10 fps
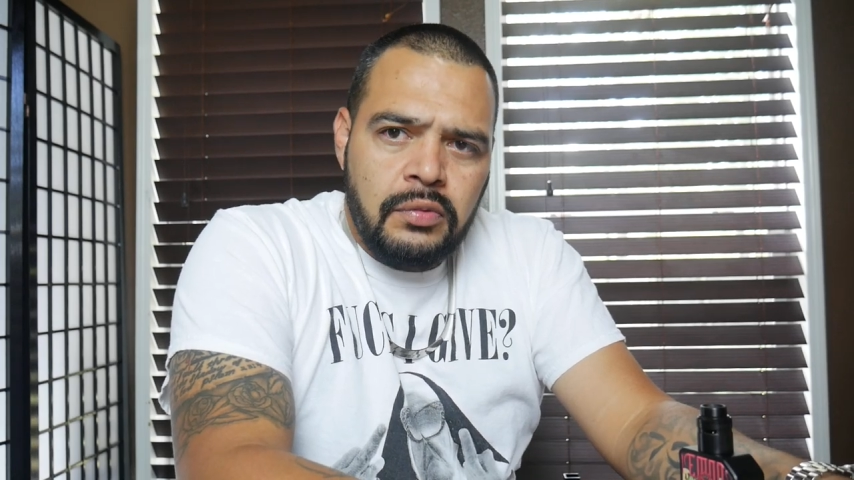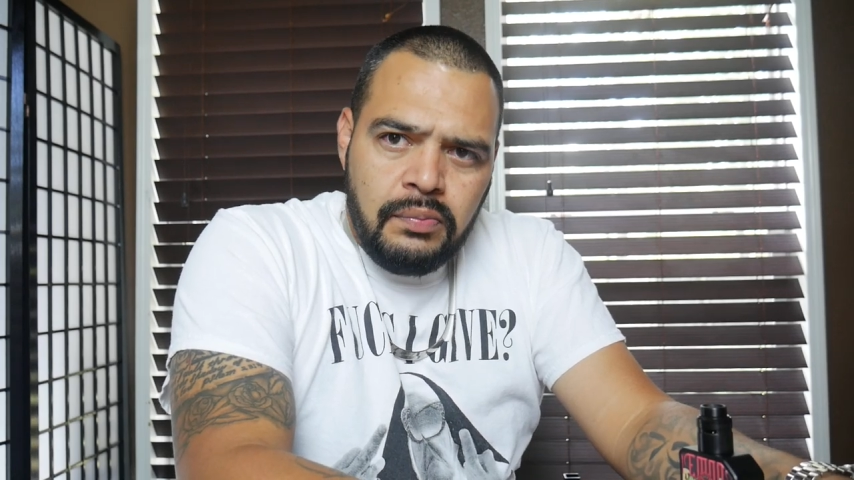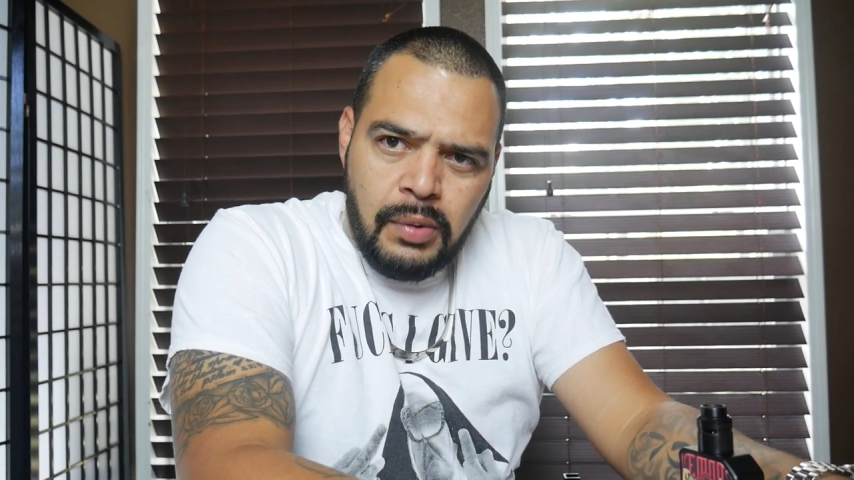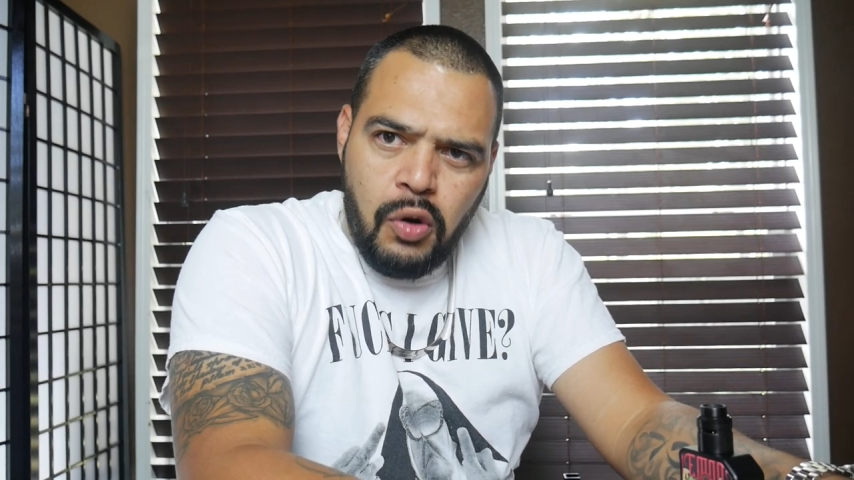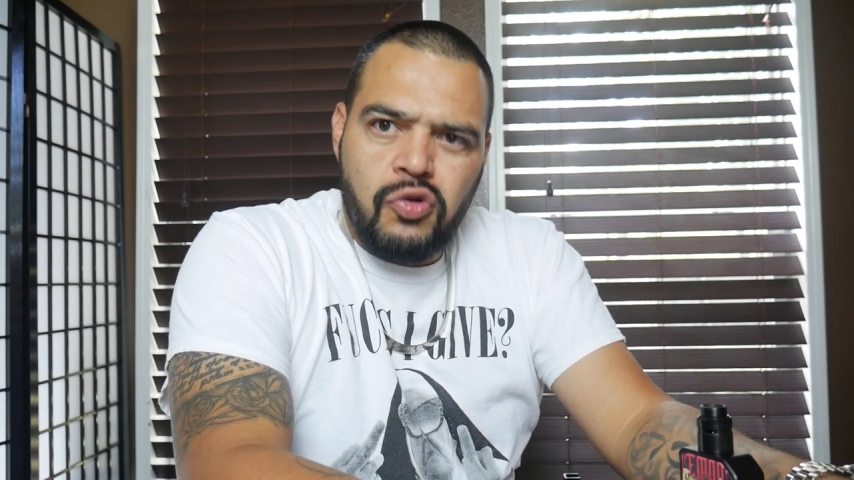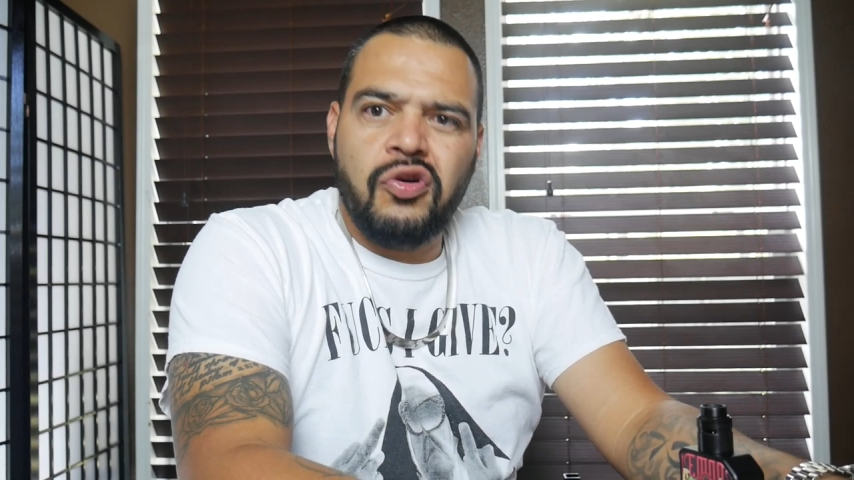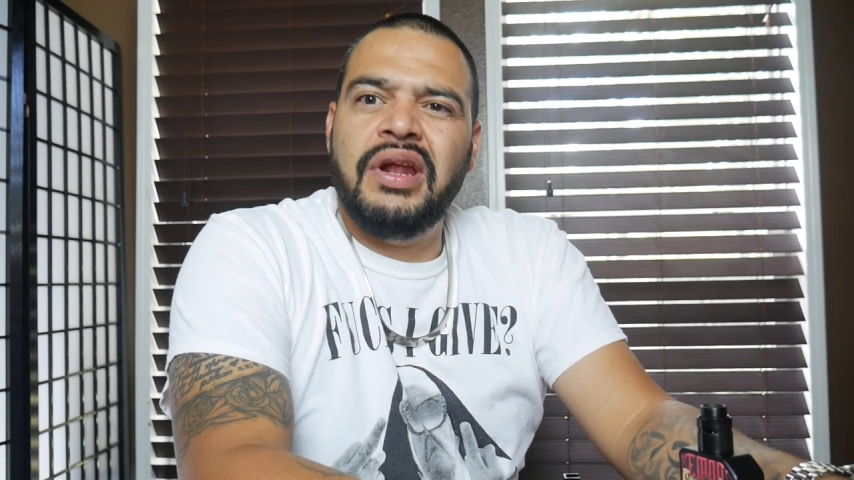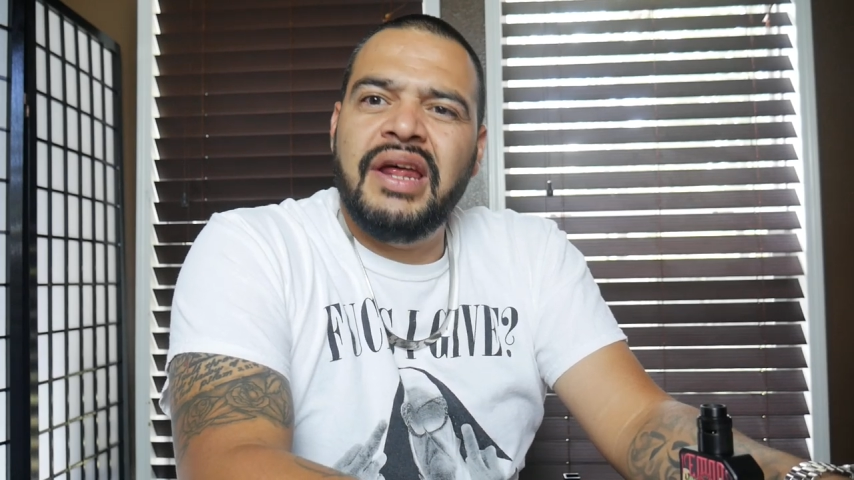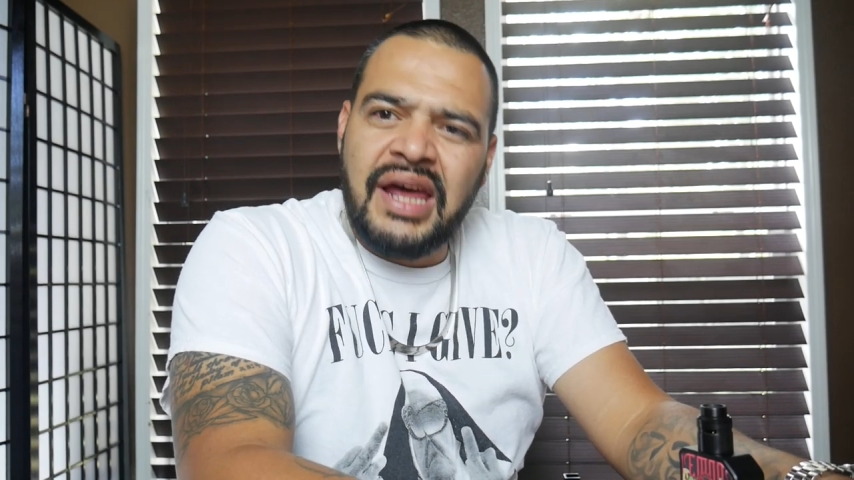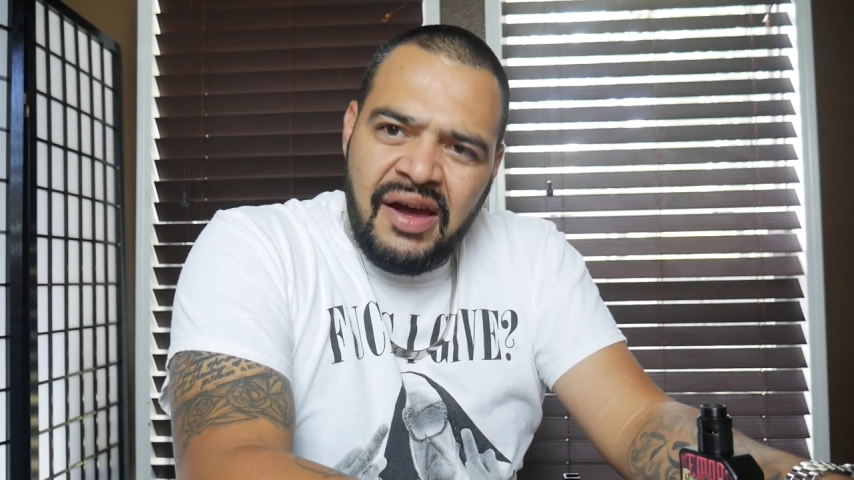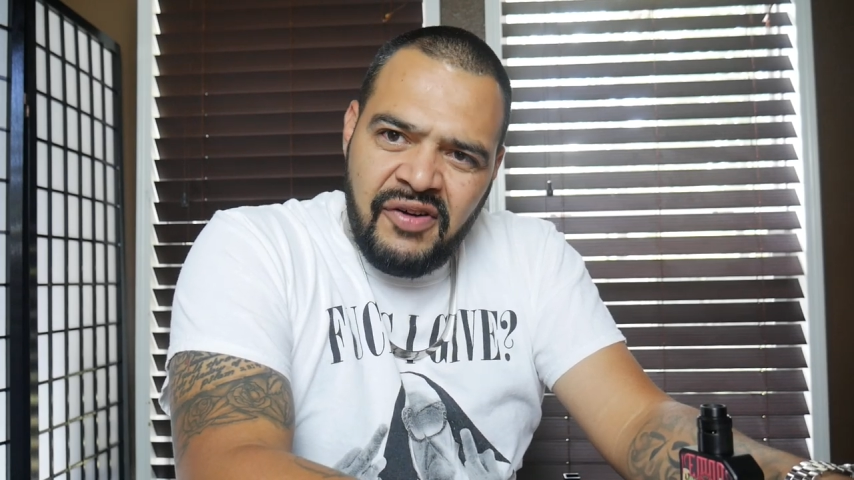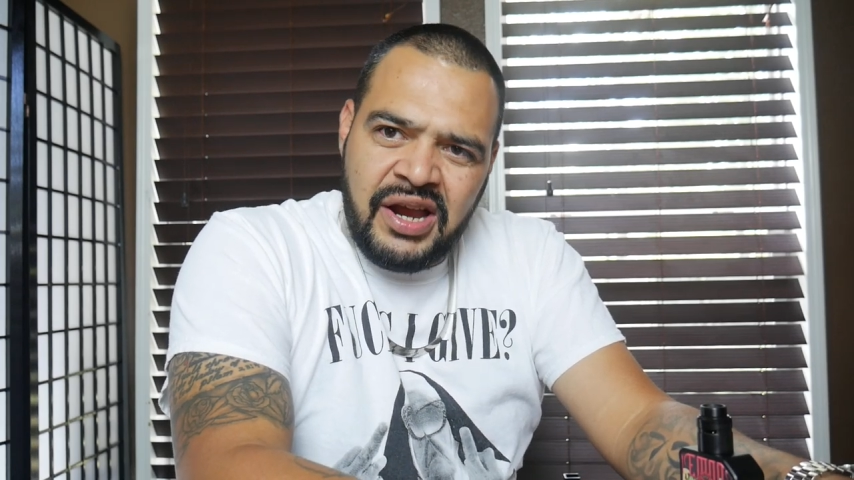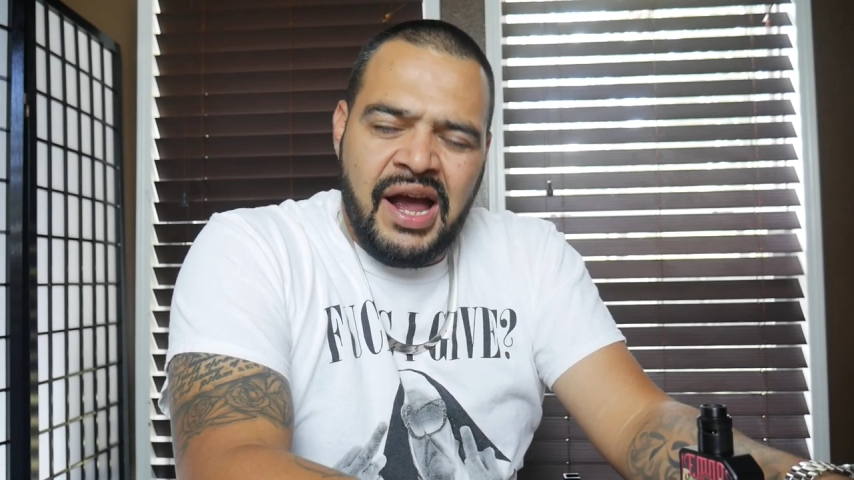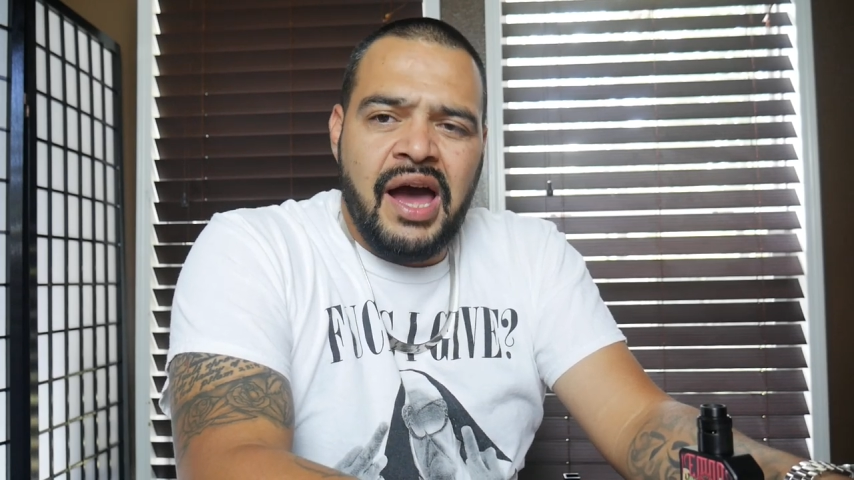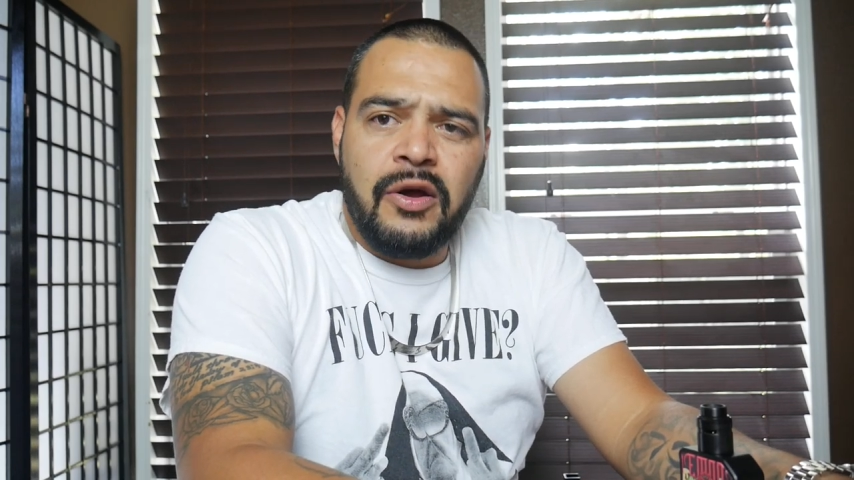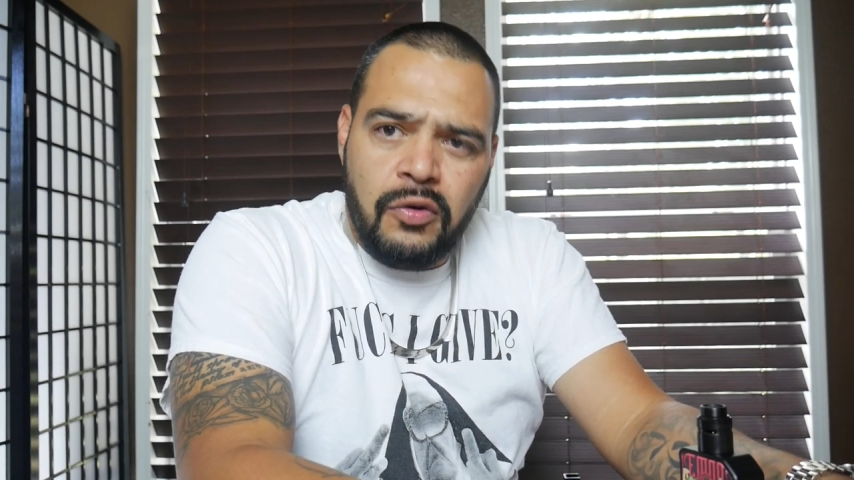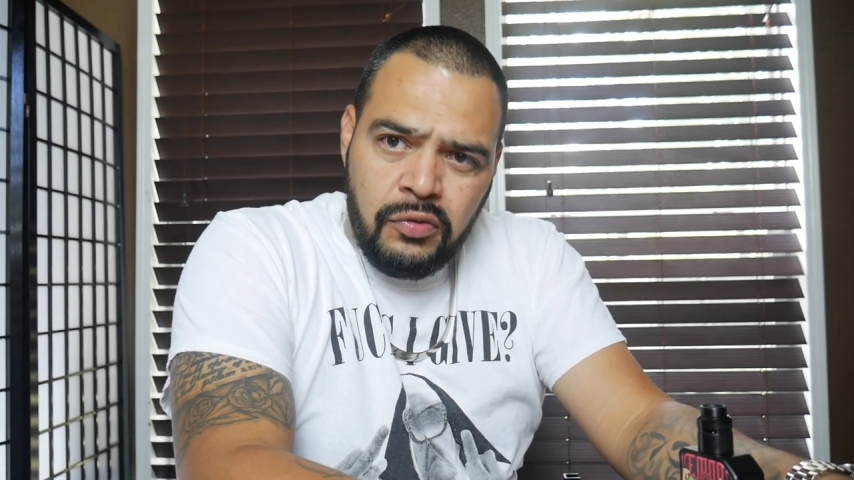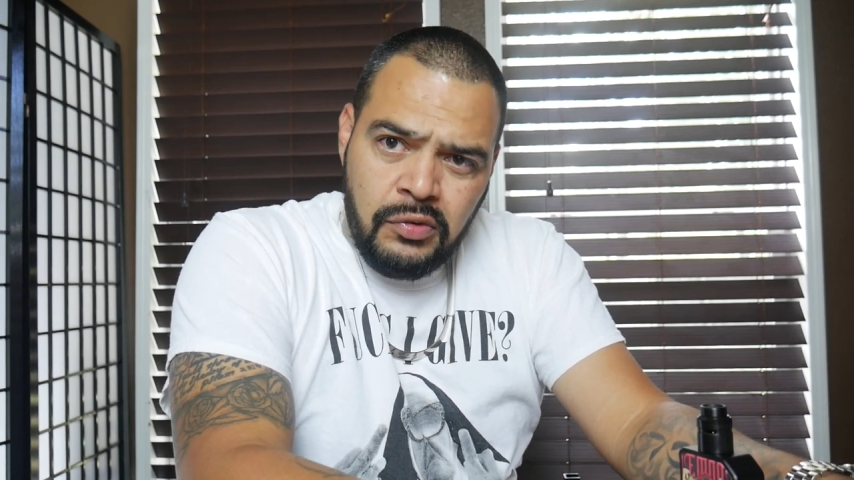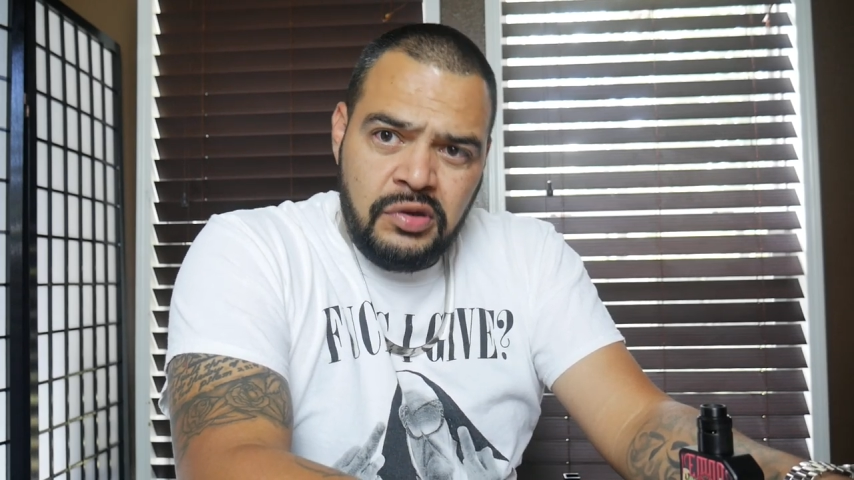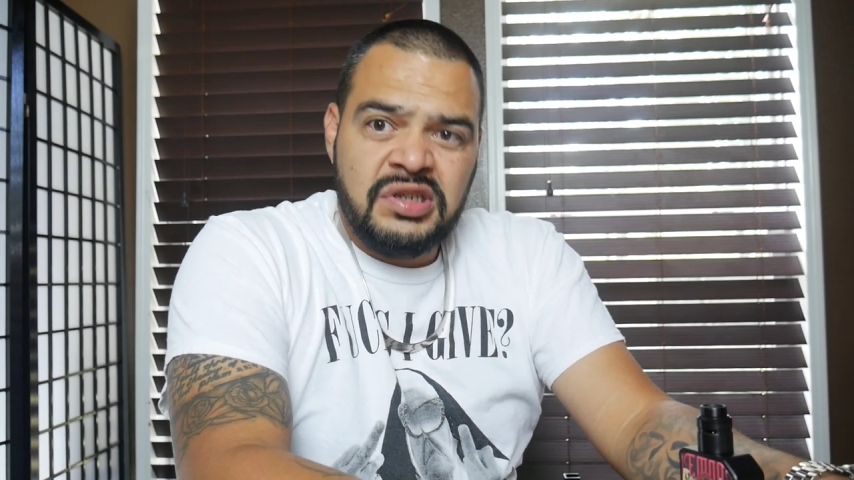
more green than avocado,